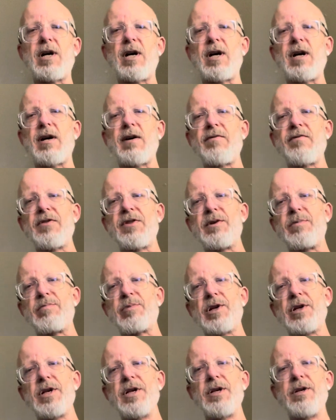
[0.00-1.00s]
of the
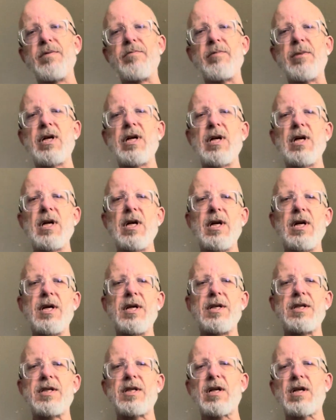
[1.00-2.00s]
broom
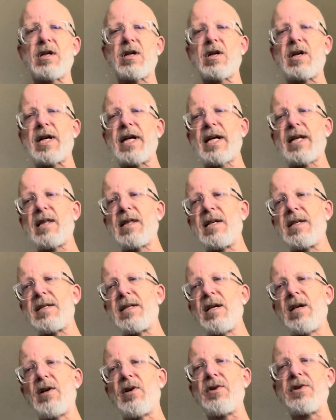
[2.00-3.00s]
to correct the
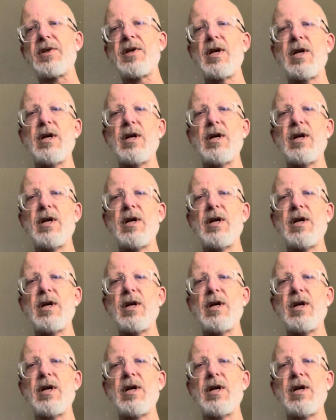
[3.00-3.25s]
tilt.